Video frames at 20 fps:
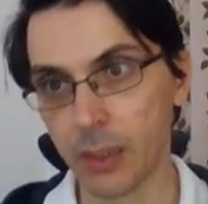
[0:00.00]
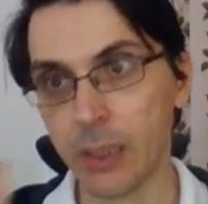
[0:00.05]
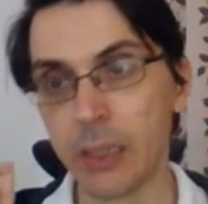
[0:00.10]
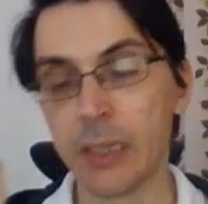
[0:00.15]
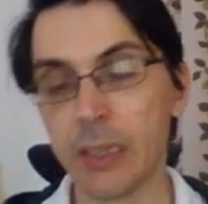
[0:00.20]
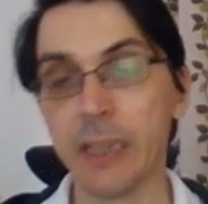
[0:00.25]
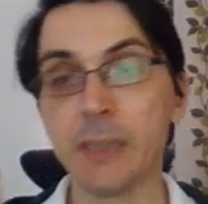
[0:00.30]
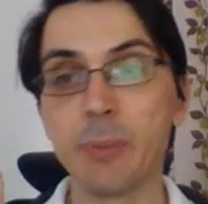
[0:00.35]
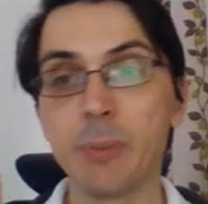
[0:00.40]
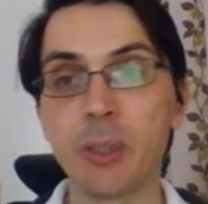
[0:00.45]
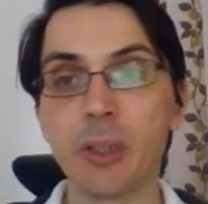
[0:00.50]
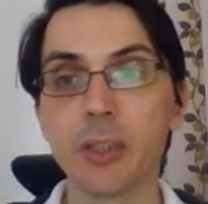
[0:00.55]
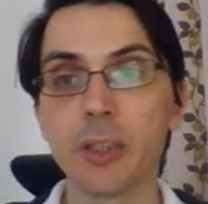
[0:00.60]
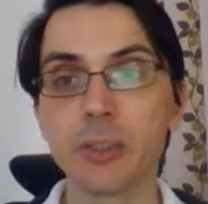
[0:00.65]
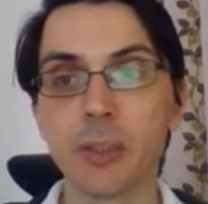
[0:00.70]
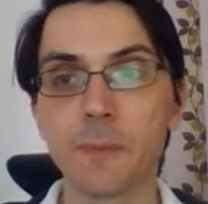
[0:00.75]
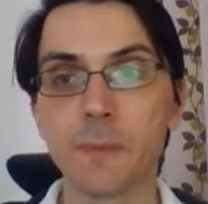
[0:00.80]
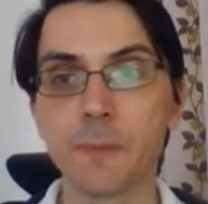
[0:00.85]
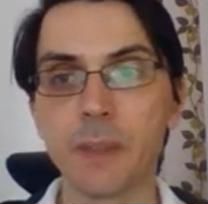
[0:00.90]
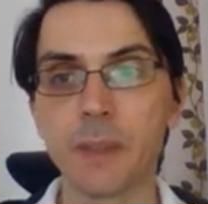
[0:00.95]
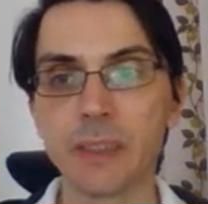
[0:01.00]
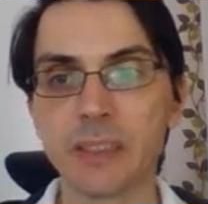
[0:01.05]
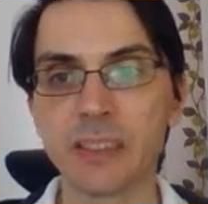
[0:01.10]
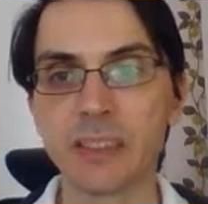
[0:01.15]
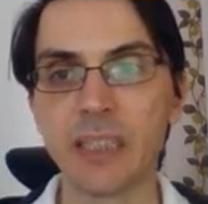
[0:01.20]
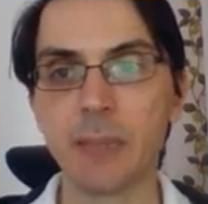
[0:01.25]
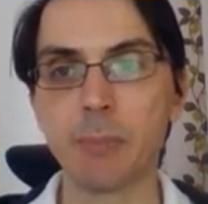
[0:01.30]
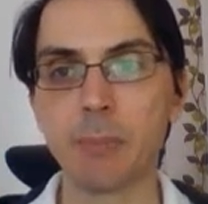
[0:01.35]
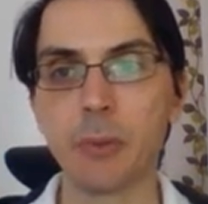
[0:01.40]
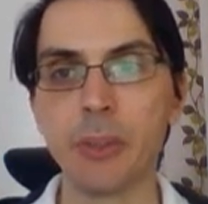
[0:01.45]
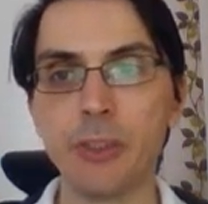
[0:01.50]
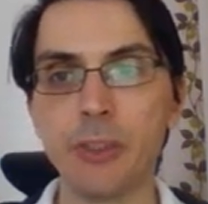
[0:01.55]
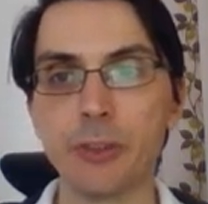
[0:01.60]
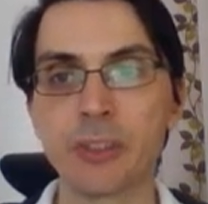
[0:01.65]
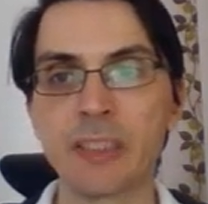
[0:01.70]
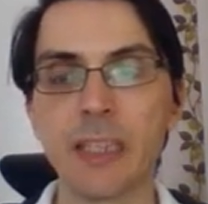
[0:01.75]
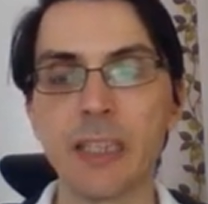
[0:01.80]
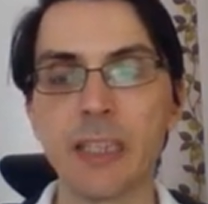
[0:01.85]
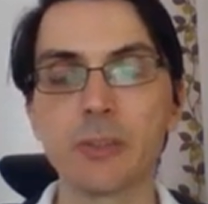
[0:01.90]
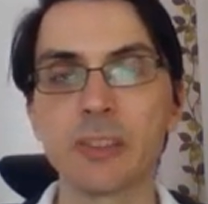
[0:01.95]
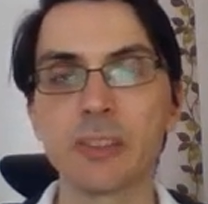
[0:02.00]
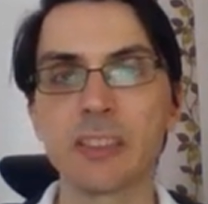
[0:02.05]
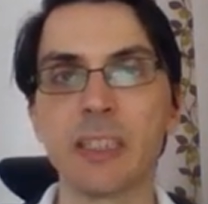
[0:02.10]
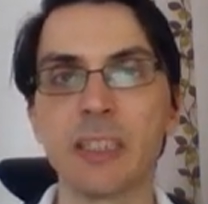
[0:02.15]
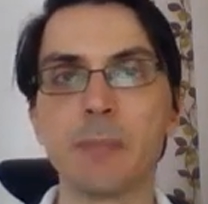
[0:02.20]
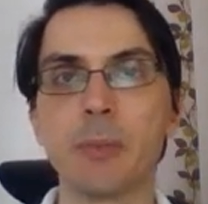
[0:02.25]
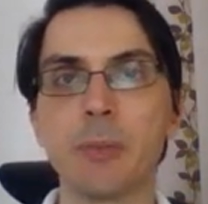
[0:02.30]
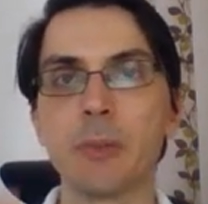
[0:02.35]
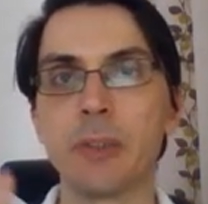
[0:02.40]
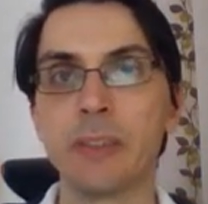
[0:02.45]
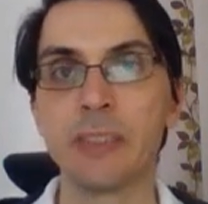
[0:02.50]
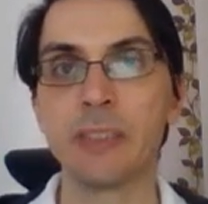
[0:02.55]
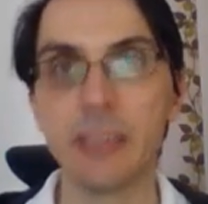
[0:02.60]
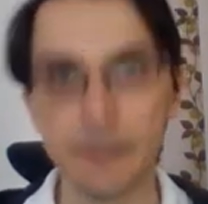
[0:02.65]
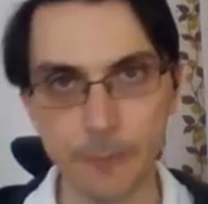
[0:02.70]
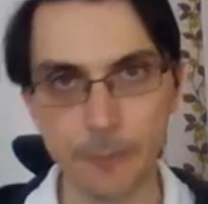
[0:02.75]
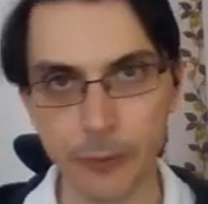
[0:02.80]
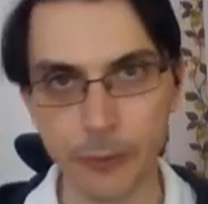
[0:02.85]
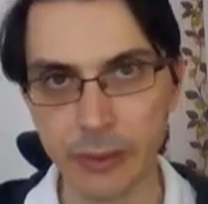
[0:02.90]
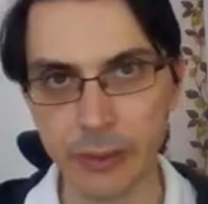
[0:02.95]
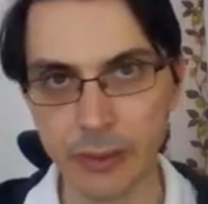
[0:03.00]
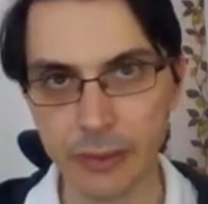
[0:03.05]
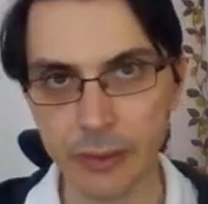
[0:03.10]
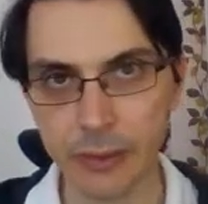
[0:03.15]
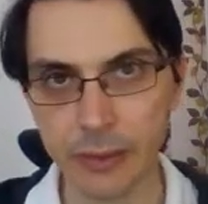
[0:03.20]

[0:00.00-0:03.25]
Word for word: and because your first sample and your second sample are different,